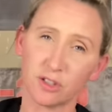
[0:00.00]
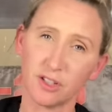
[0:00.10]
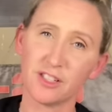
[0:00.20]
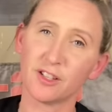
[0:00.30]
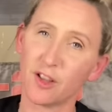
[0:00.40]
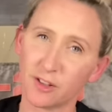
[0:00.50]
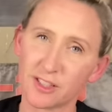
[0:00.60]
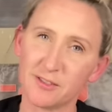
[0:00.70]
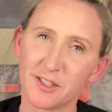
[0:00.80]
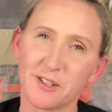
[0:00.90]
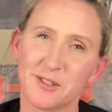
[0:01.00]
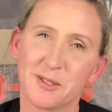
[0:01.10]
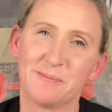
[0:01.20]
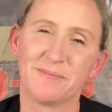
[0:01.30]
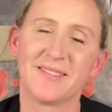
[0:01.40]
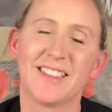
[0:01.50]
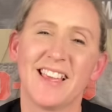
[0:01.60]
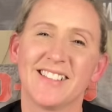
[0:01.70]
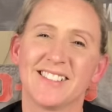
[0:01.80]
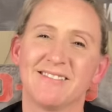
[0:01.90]
hoodies, and long sleeve shirts.
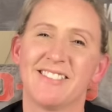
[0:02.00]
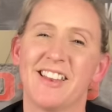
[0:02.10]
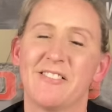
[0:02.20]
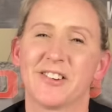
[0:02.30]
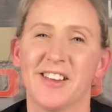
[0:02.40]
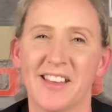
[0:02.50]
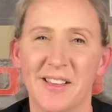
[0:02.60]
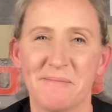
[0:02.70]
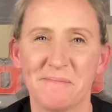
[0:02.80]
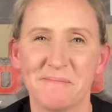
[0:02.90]
Thanks and have a great day.